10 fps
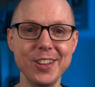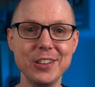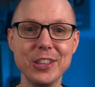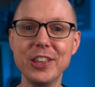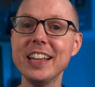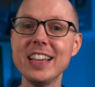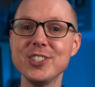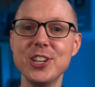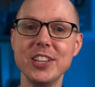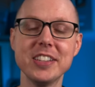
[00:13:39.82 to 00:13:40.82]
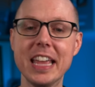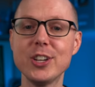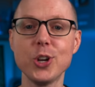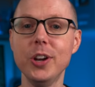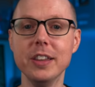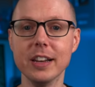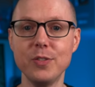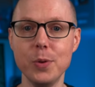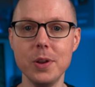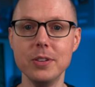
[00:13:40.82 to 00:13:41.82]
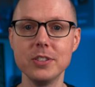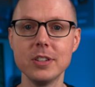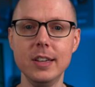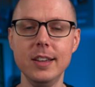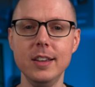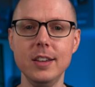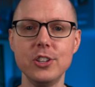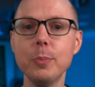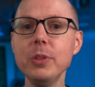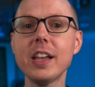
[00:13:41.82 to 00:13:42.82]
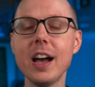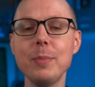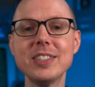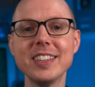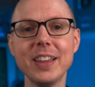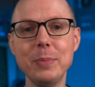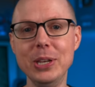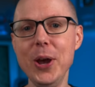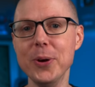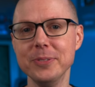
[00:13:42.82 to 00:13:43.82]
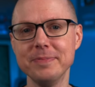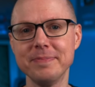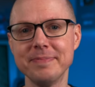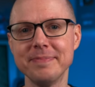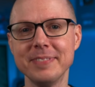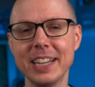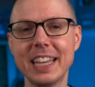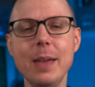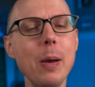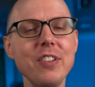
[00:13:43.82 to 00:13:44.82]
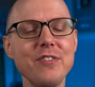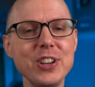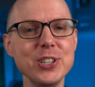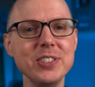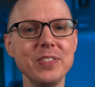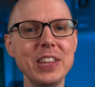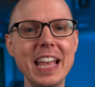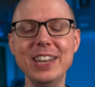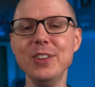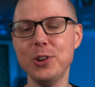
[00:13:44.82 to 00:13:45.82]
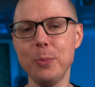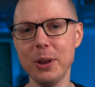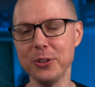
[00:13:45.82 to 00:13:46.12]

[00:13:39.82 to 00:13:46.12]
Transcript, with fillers: Do you think it has a chance to catch on in the next few years? Jump in the comments and let me know. I keep having visions of the end of Terminator